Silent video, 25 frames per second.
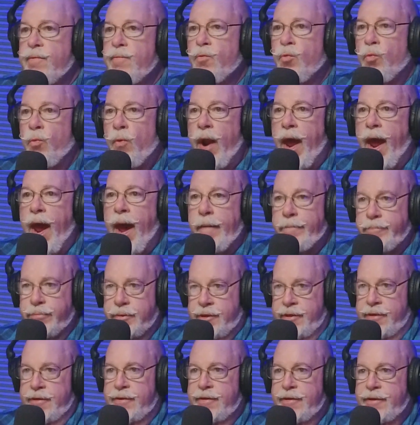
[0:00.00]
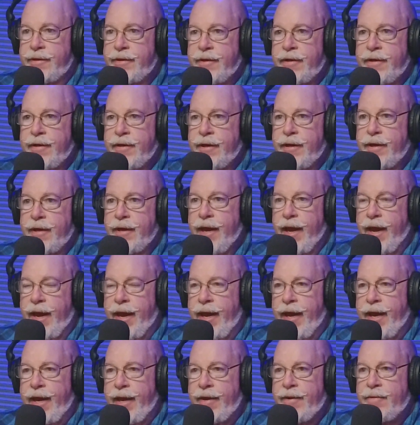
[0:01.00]
wrapped
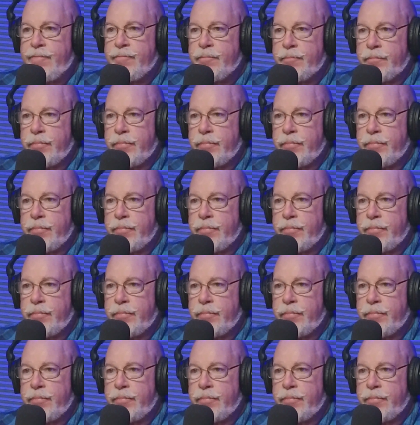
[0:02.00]
a